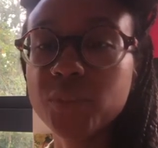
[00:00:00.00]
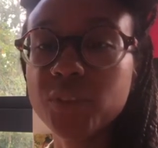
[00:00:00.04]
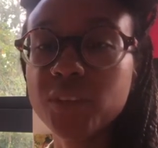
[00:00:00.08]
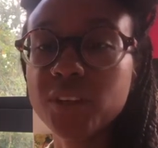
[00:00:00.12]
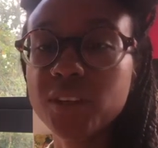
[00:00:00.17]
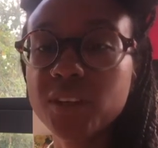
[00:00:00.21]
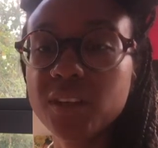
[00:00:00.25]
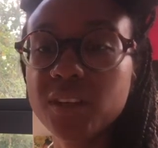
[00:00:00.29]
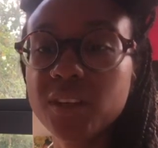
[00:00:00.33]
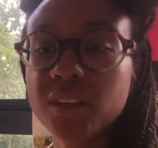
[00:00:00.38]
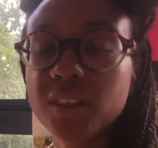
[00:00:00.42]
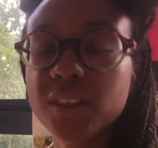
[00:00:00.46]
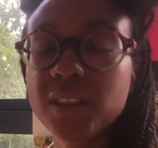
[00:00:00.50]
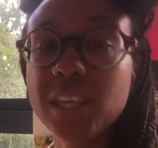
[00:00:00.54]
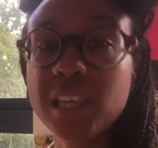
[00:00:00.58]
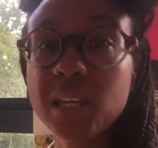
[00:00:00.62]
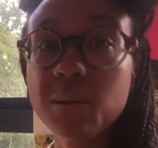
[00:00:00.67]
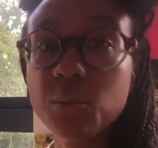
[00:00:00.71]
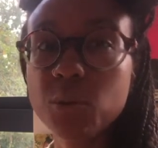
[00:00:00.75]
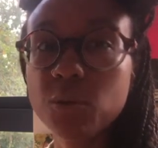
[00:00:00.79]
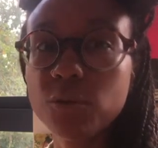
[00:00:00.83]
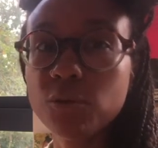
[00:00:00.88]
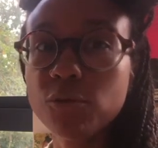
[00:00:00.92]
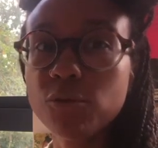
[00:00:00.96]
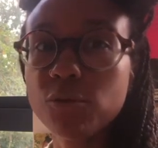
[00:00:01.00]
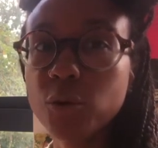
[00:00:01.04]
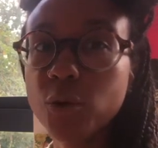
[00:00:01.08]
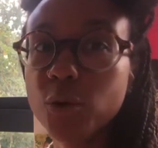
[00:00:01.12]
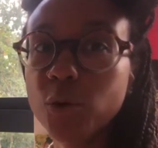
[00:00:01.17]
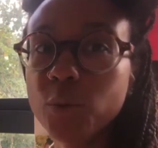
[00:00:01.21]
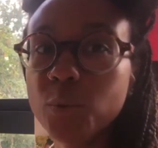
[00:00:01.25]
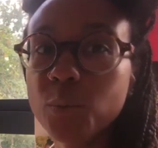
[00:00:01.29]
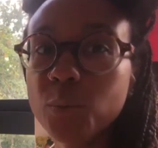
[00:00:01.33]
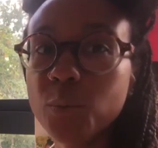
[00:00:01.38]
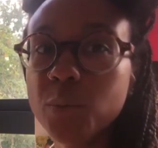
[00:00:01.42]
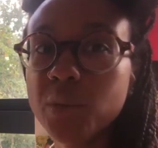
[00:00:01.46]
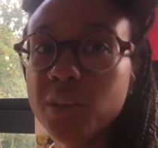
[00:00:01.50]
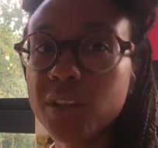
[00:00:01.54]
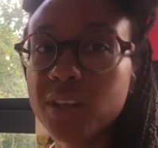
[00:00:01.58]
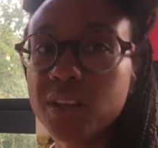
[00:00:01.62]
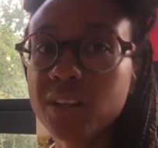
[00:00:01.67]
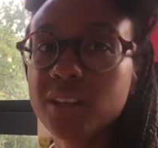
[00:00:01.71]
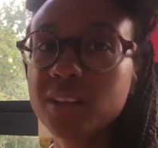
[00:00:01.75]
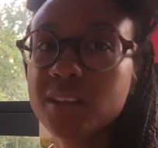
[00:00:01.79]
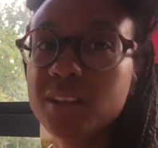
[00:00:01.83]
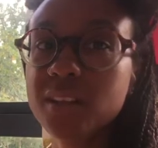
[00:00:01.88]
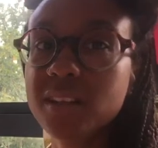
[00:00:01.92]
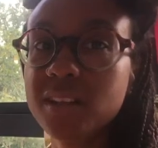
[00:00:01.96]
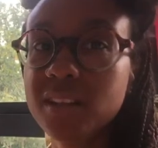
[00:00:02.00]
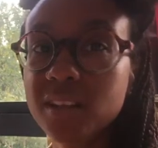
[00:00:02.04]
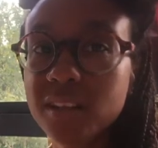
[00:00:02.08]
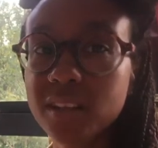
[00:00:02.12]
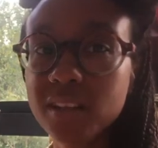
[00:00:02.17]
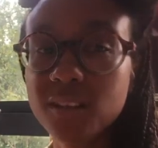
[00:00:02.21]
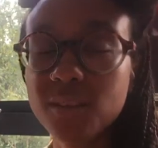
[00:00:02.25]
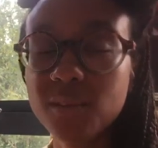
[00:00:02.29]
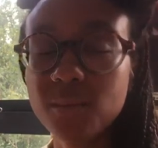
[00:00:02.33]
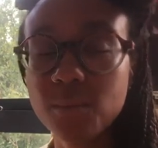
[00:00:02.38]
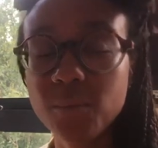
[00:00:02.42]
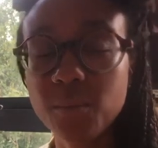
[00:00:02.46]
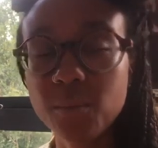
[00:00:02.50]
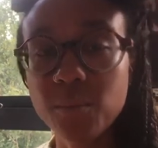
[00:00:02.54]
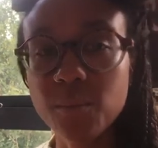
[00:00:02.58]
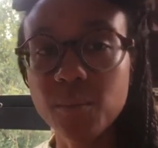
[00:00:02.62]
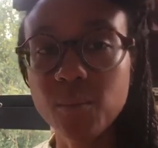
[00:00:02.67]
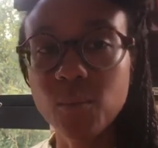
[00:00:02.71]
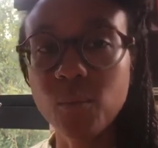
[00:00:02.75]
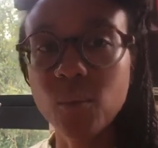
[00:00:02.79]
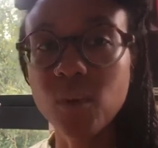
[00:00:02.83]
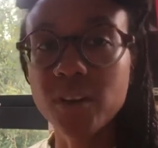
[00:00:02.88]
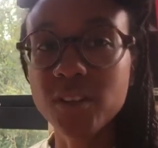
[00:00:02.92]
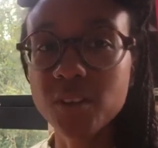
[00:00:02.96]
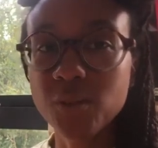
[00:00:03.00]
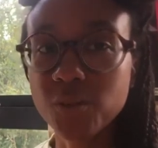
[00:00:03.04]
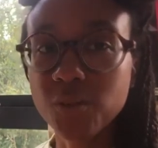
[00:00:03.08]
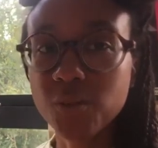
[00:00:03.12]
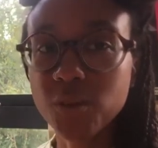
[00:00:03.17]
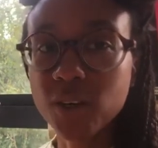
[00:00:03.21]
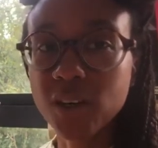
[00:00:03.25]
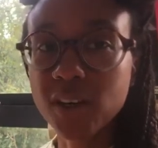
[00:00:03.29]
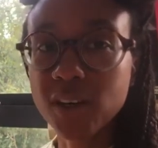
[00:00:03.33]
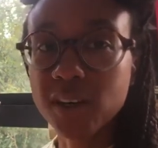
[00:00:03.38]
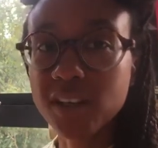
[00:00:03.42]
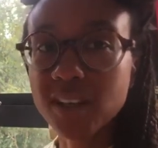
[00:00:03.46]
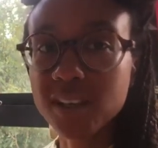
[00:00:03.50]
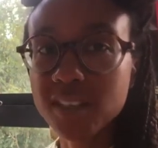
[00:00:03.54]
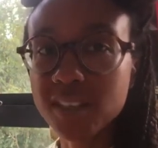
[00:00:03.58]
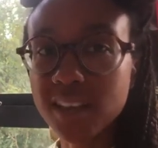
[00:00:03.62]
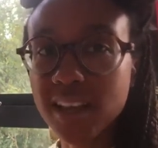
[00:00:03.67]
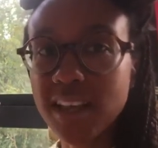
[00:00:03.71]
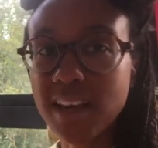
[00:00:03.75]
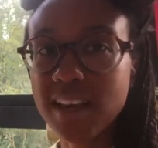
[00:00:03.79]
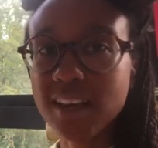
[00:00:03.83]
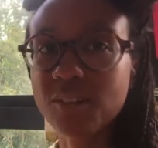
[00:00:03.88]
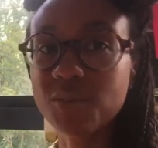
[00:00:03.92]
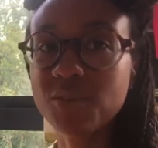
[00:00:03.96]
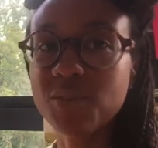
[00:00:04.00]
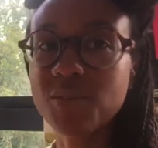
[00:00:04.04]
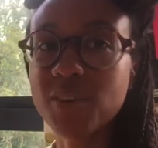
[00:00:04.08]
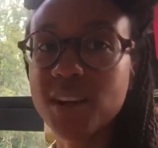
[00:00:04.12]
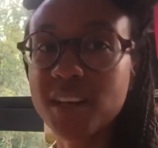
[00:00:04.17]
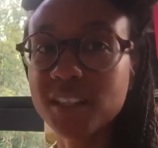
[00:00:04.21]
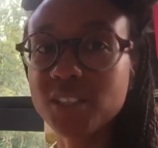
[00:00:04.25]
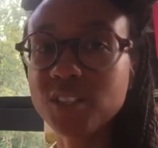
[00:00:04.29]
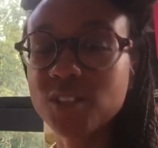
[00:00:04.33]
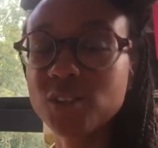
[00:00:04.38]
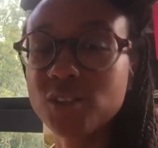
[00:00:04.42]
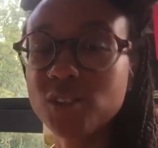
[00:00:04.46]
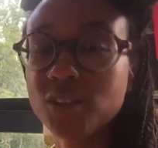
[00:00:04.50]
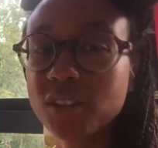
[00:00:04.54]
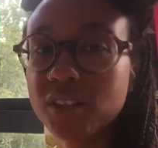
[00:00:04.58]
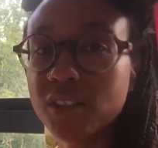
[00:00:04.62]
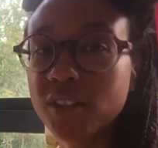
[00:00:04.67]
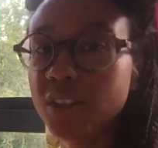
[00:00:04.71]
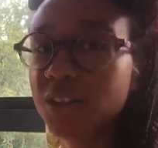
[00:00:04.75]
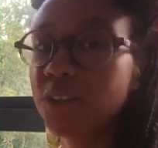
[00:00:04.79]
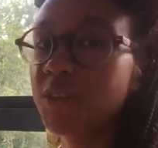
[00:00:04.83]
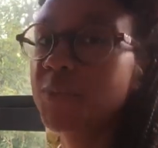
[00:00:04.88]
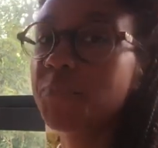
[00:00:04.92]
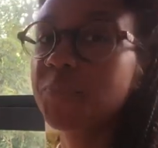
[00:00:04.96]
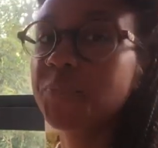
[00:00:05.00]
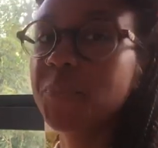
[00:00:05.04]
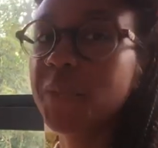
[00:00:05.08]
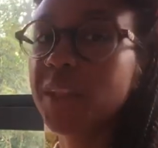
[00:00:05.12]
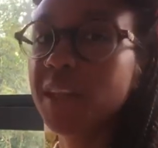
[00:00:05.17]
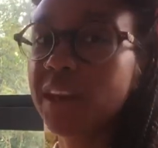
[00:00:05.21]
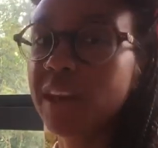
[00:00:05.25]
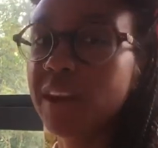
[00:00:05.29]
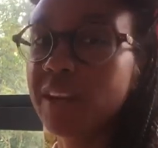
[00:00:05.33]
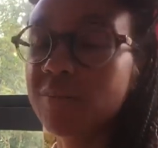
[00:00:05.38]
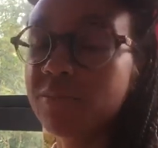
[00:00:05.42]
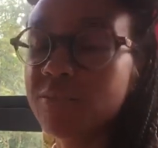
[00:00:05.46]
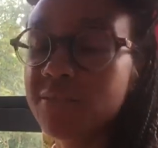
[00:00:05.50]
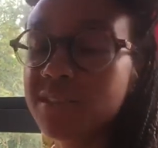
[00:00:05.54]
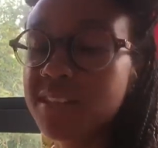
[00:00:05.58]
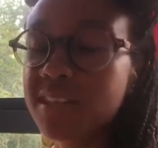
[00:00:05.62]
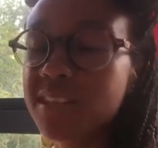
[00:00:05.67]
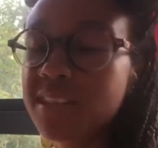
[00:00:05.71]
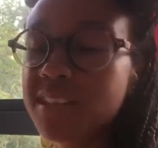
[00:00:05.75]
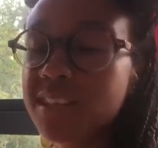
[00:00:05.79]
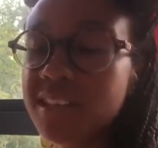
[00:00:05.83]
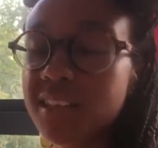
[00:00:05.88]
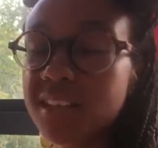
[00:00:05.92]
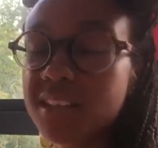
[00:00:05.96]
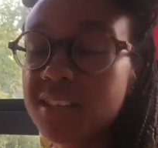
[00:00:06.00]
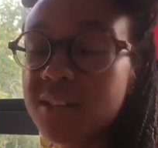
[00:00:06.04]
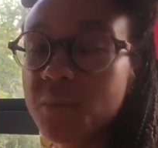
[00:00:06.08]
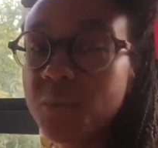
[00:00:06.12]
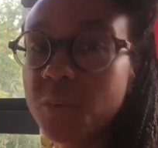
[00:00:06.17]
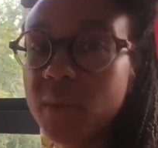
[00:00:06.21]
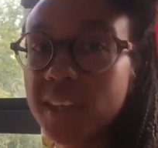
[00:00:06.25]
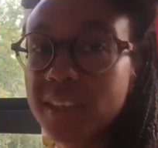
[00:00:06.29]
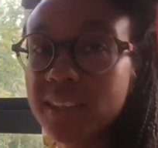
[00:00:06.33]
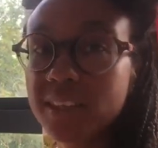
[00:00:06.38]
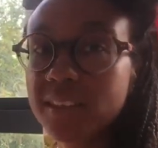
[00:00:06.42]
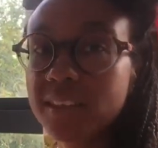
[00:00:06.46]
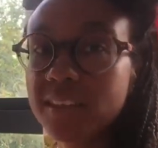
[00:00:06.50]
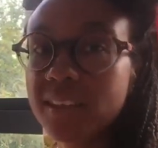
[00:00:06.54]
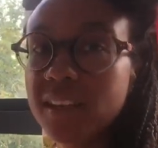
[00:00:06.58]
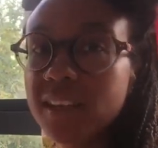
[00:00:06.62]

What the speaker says: the theme of room that the wonderful guys at F.A.T Studio have presented us with